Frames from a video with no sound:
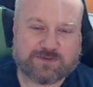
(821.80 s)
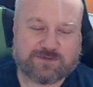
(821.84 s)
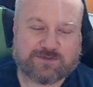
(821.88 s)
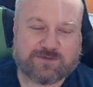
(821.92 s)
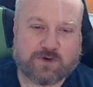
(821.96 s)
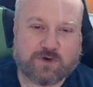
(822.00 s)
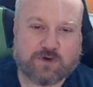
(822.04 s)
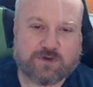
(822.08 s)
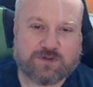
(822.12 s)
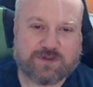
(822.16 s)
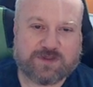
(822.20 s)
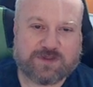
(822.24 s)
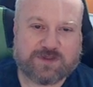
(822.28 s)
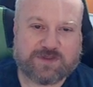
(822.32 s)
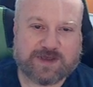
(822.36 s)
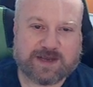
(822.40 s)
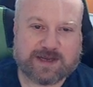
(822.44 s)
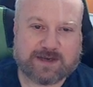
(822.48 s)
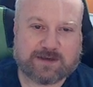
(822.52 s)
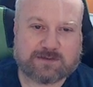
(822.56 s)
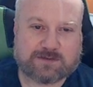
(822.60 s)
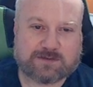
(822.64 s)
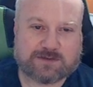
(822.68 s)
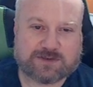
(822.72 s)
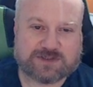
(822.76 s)
for other
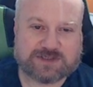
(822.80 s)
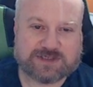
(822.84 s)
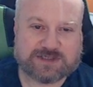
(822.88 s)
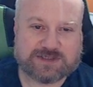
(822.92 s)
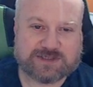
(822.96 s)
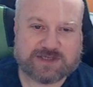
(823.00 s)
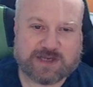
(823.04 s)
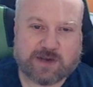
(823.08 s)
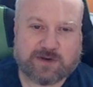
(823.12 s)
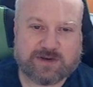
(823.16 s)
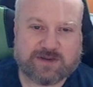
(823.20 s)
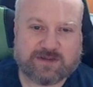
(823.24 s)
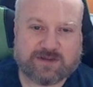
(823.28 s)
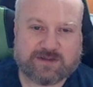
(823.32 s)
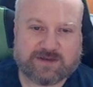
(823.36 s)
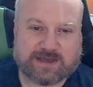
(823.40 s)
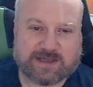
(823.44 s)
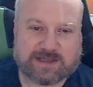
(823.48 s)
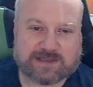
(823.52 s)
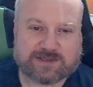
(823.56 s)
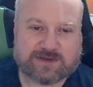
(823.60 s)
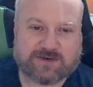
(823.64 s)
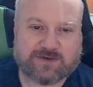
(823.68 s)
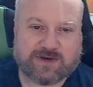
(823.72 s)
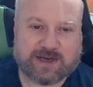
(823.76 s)
thing, just as the only thing
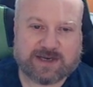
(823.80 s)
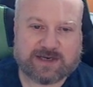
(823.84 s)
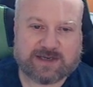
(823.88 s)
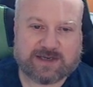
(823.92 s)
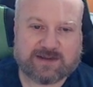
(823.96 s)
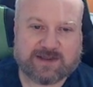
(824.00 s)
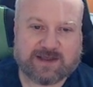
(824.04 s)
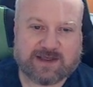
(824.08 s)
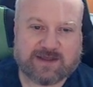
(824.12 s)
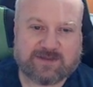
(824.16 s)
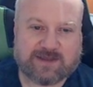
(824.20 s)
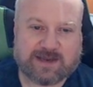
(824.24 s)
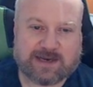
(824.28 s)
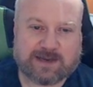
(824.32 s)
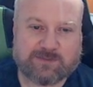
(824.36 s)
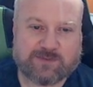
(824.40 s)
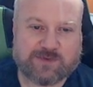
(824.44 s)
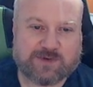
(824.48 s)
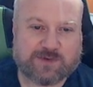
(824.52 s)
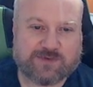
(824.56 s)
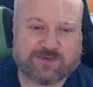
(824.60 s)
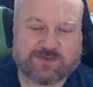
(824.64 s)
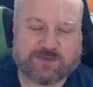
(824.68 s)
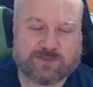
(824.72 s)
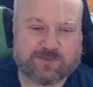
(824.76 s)
that's created in that, and then I'm
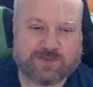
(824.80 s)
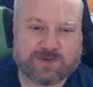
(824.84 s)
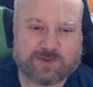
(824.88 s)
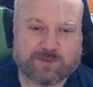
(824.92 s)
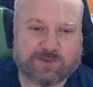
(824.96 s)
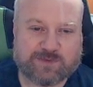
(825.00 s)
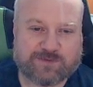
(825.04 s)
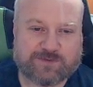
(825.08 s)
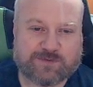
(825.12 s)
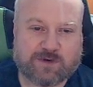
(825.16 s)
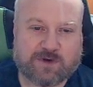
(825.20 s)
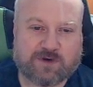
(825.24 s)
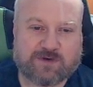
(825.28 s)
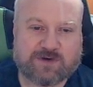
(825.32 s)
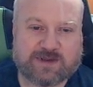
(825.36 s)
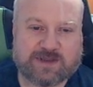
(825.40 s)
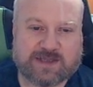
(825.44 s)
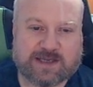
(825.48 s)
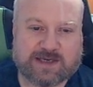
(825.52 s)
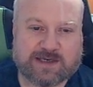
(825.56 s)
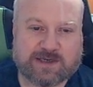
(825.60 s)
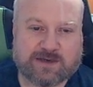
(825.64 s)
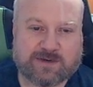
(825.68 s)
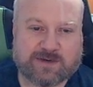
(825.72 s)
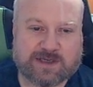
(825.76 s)
doing something before it and
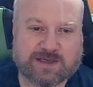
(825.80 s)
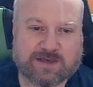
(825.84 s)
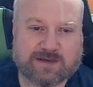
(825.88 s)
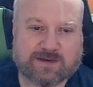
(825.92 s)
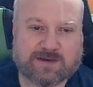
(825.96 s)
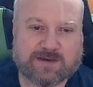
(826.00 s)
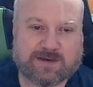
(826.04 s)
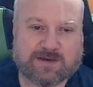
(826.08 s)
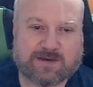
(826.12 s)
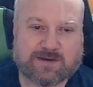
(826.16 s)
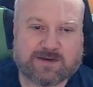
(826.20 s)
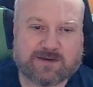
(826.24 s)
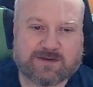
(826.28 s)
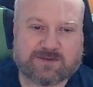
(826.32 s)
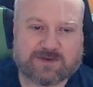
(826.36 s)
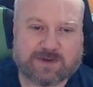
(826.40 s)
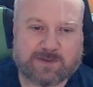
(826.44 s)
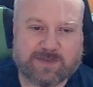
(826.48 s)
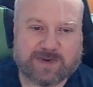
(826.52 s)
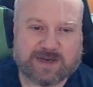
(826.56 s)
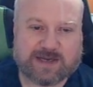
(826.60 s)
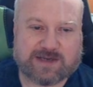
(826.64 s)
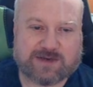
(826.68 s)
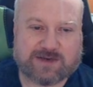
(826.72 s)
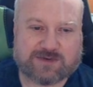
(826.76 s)
then doing it.
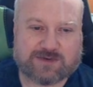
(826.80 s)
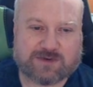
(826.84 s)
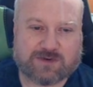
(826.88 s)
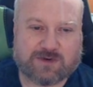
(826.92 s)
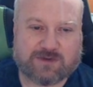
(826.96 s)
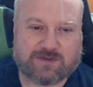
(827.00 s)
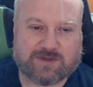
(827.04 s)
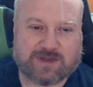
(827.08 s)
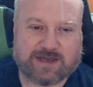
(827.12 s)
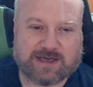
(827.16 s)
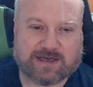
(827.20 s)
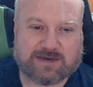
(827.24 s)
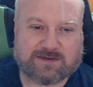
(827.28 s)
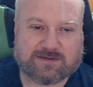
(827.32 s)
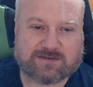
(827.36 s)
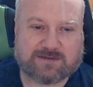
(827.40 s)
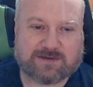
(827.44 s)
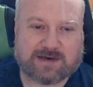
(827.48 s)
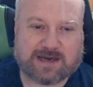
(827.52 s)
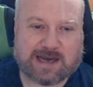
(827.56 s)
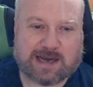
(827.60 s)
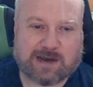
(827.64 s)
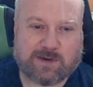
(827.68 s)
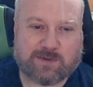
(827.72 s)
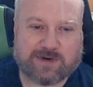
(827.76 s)
I'm making sure that
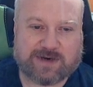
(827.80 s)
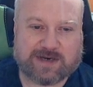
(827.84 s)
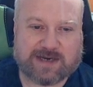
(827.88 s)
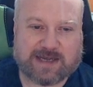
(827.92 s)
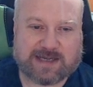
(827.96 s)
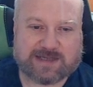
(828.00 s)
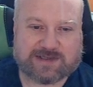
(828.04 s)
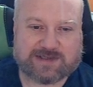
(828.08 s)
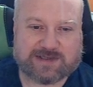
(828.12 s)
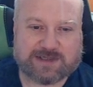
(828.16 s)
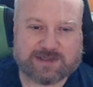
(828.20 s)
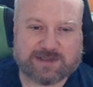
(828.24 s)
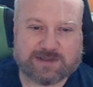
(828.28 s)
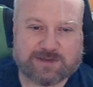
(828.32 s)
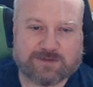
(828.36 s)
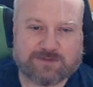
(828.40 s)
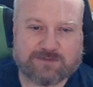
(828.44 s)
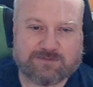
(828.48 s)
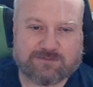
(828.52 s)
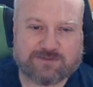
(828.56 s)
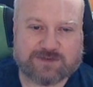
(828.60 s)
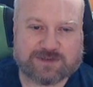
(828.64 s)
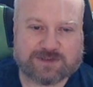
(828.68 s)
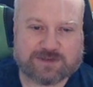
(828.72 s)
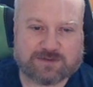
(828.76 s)
R1 and
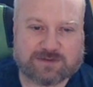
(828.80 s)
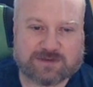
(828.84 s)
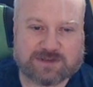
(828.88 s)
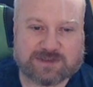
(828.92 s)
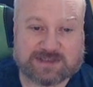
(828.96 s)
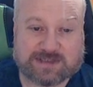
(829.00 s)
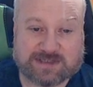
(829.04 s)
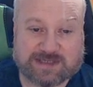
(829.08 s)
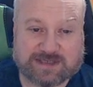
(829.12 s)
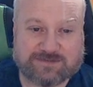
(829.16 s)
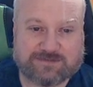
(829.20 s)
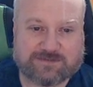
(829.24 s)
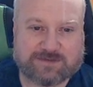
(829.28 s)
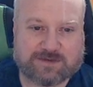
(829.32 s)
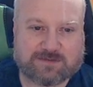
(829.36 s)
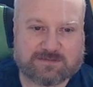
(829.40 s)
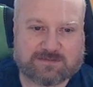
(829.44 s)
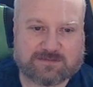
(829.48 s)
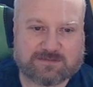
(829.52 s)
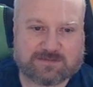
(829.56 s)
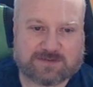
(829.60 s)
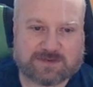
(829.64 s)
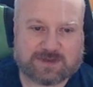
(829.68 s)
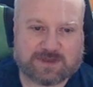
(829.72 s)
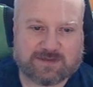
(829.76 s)
R2 results are different,
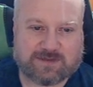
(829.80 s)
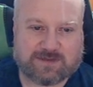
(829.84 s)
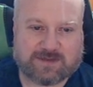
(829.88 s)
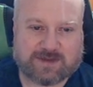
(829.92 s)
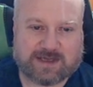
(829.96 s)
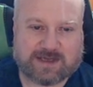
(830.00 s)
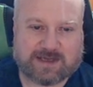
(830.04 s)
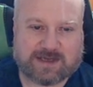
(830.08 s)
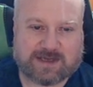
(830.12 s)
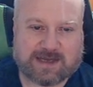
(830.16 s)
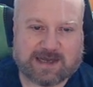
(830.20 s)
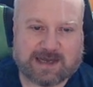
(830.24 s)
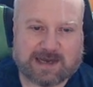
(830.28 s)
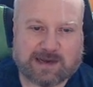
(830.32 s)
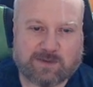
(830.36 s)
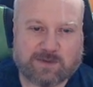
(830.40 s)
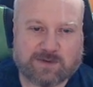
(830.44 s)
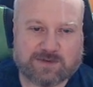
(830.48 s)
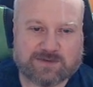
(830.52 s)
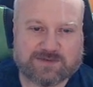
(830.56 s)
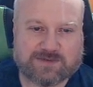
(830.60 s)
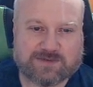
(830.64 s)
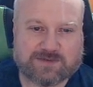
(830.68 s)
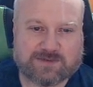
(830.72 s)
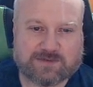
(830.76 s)
and that
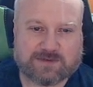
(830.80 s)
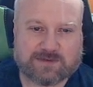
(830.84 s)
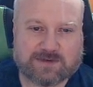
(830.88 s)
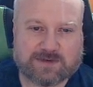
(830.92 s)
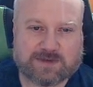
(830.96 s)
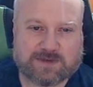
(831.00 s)
R1